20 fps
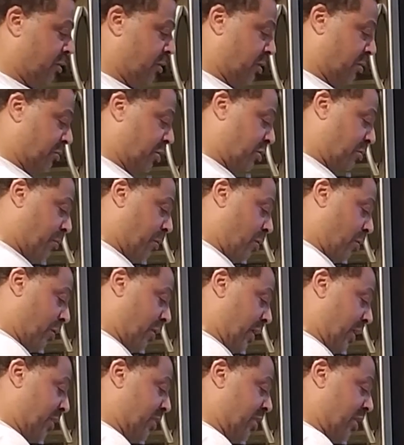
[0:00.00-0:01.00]
Some
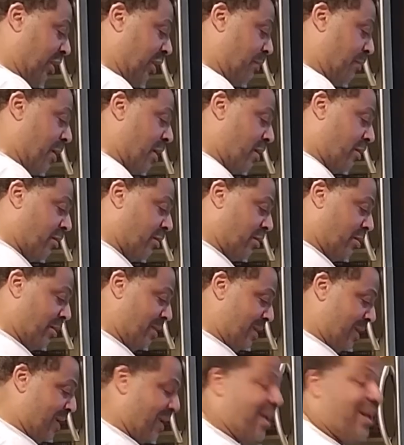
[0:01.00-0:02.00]
chipotle chili powder.
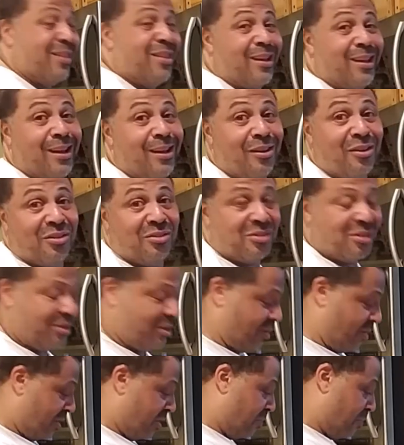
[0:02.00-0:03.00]
I think I use
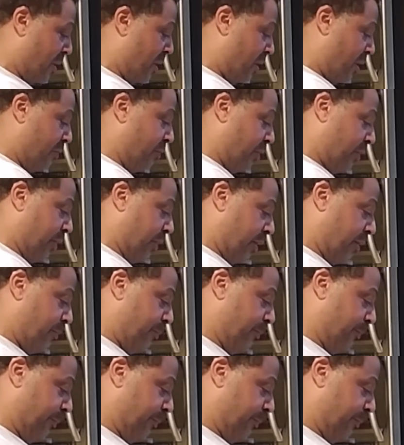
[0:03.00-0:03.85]
this in just about everything.